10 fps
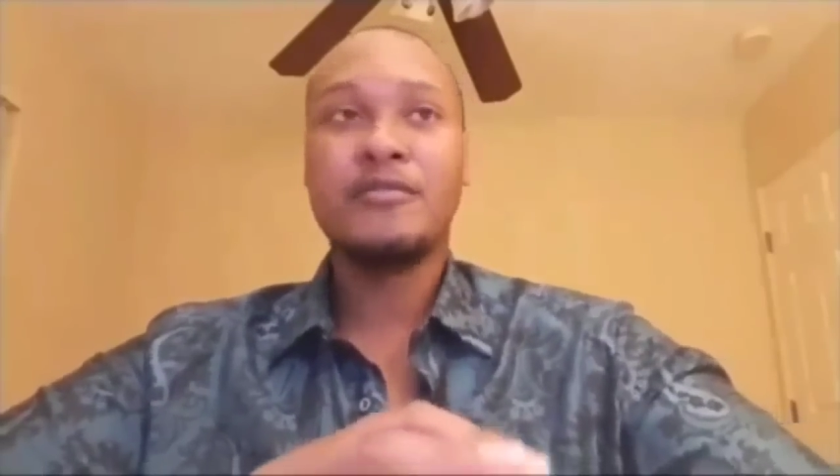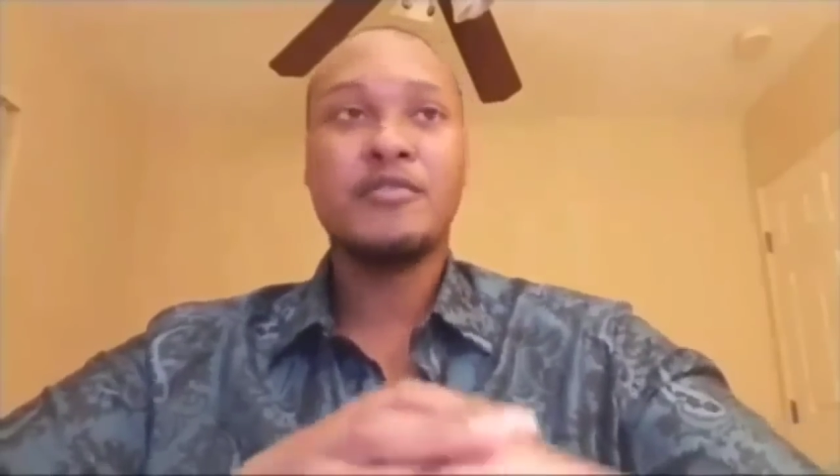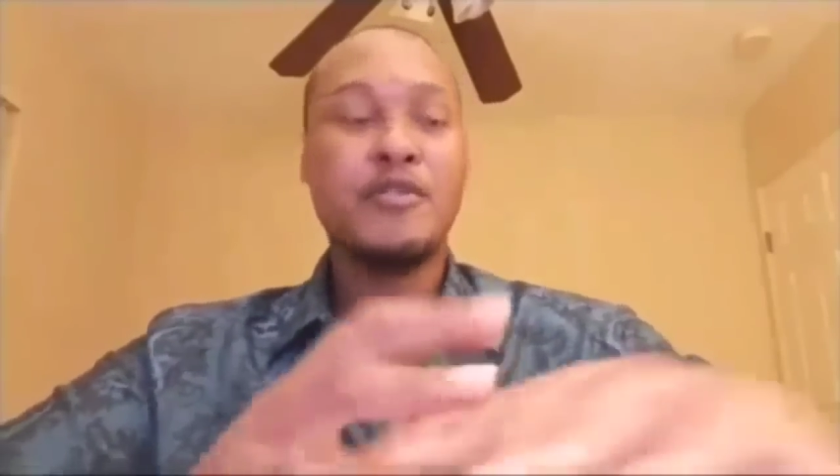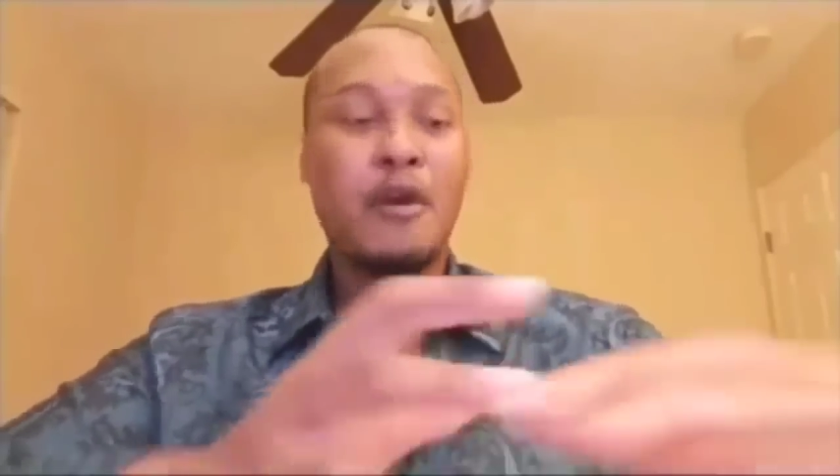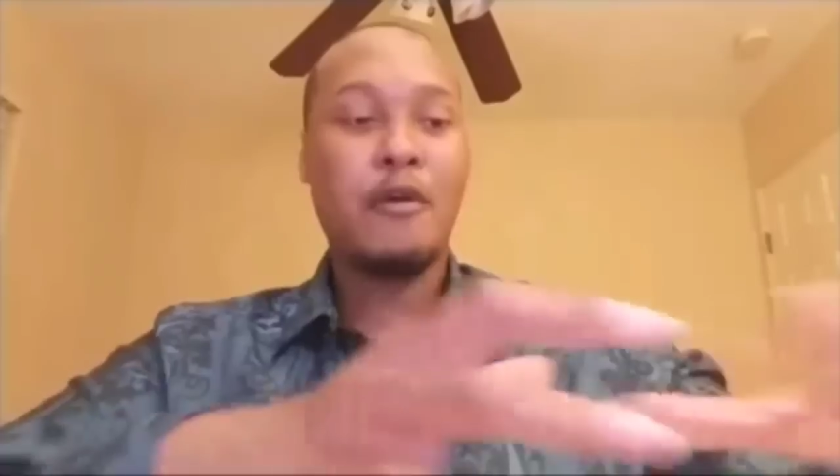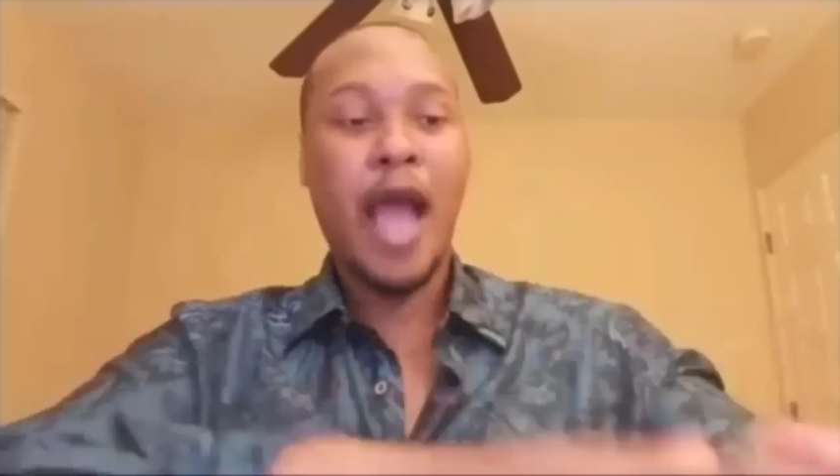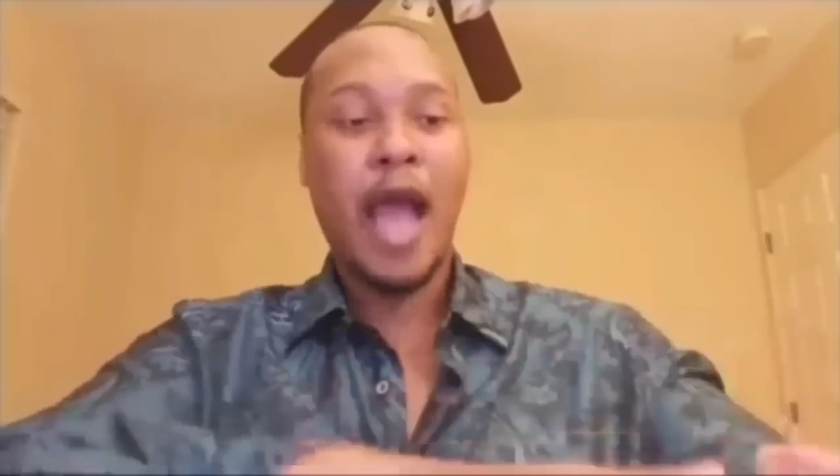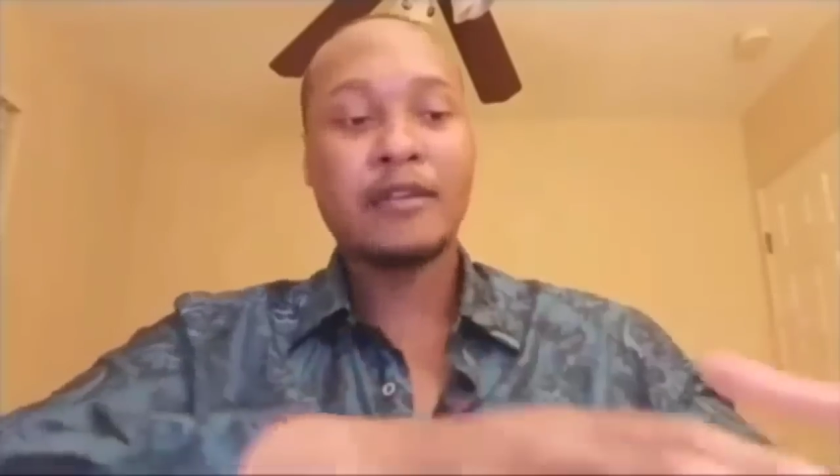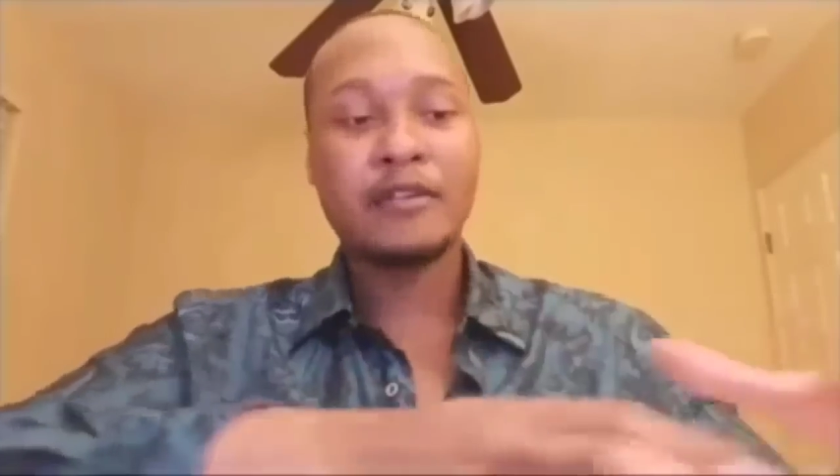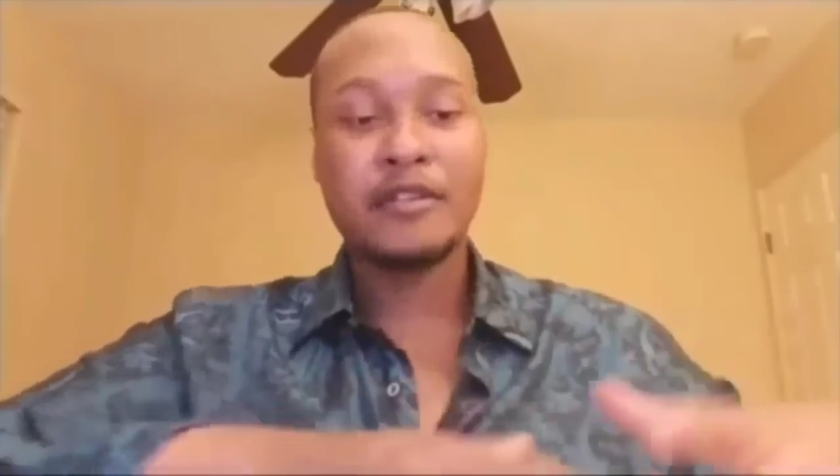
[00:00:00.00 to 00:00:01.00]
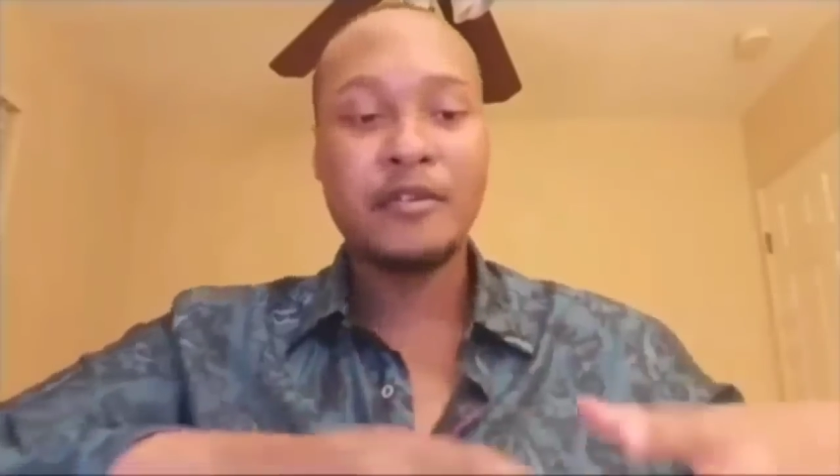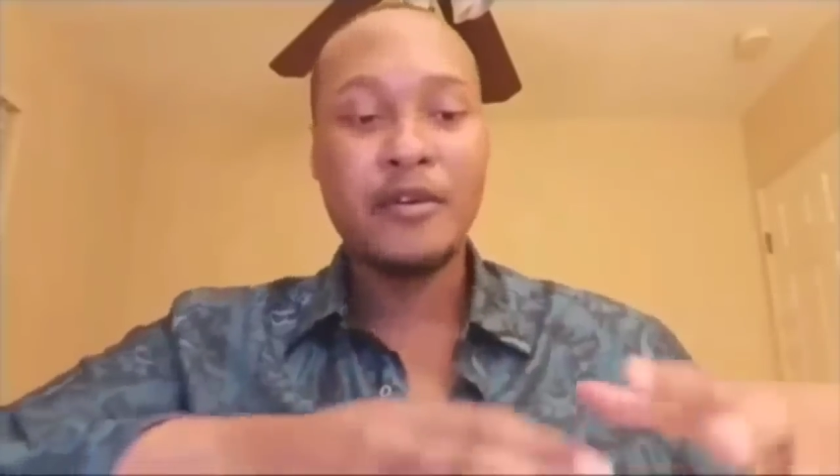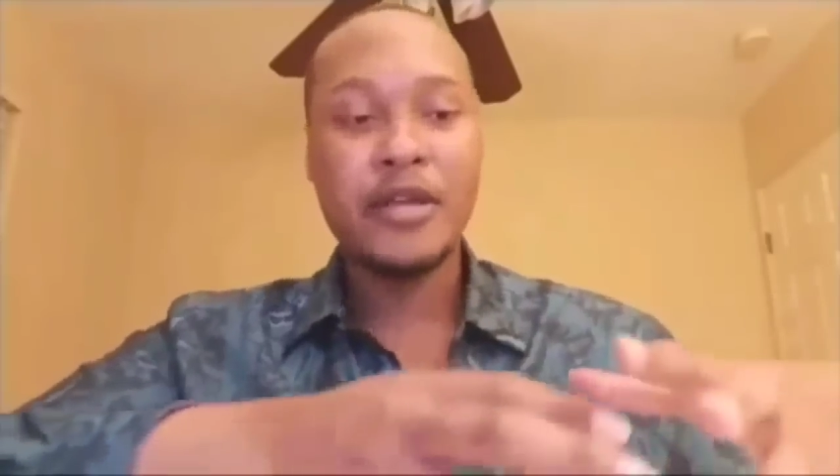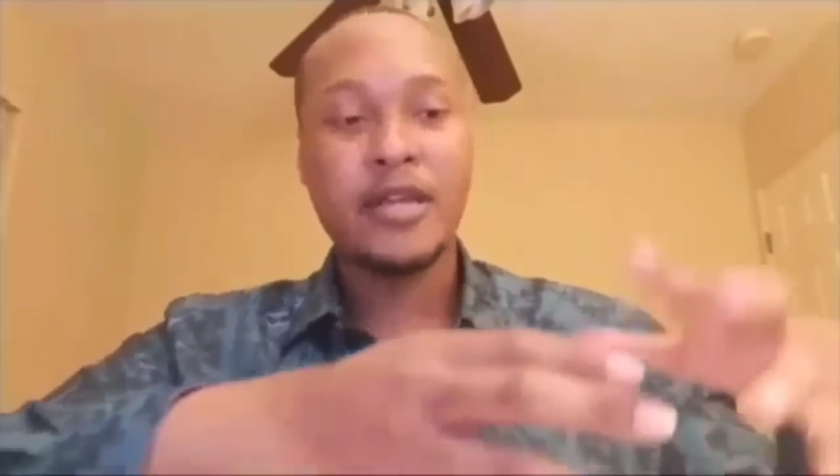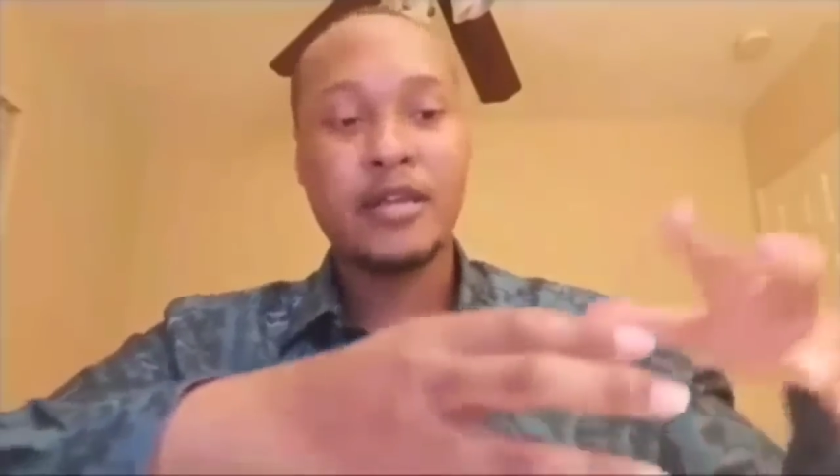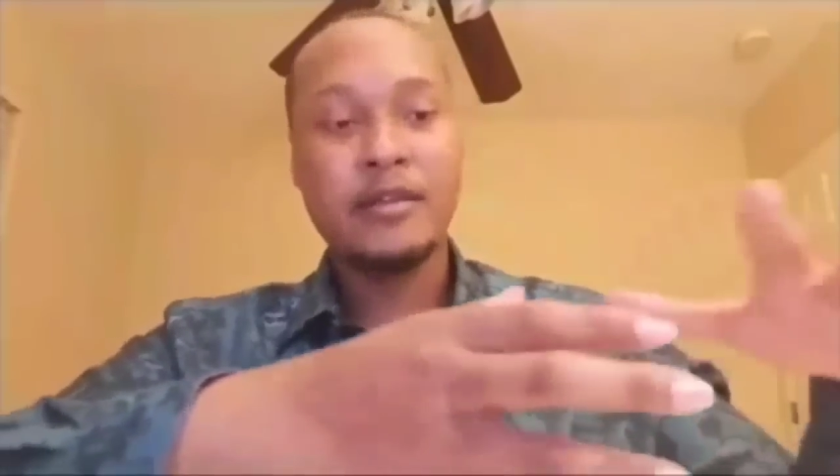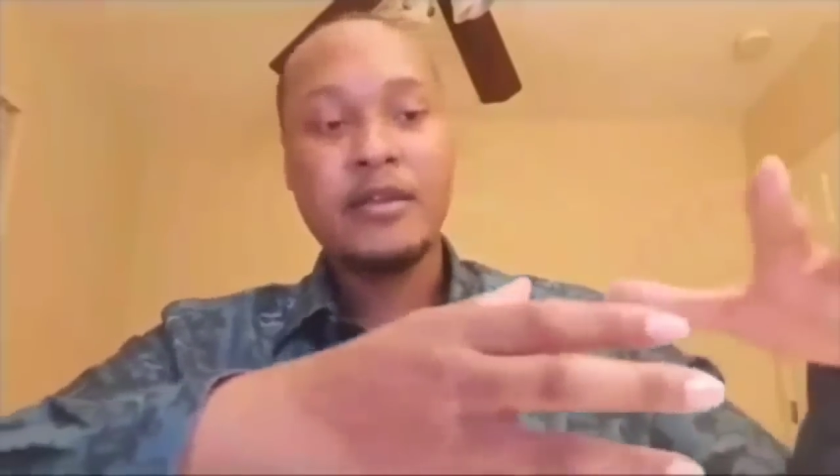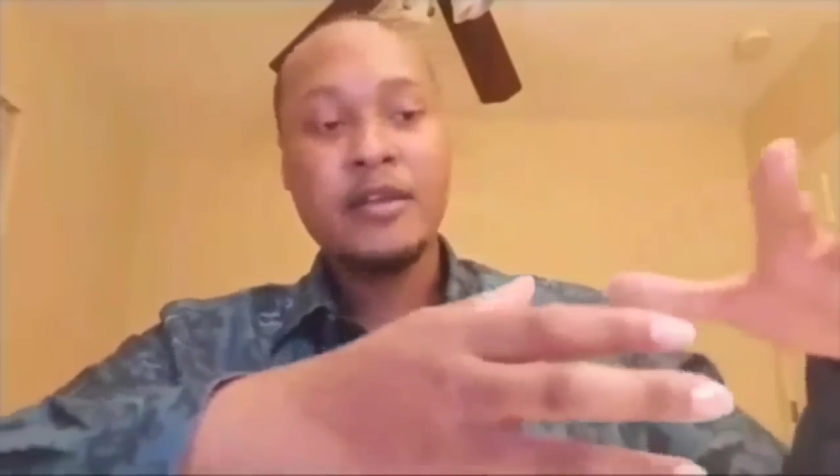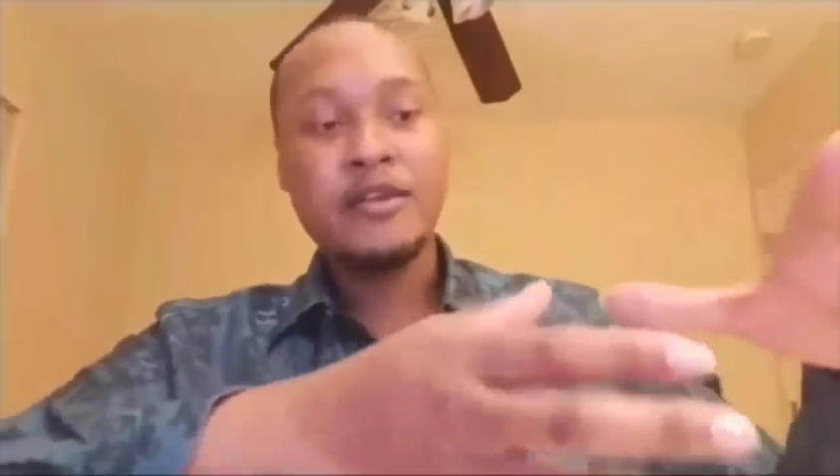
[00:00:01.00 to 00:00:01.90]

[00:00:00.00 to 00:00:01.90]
you know how to do it, and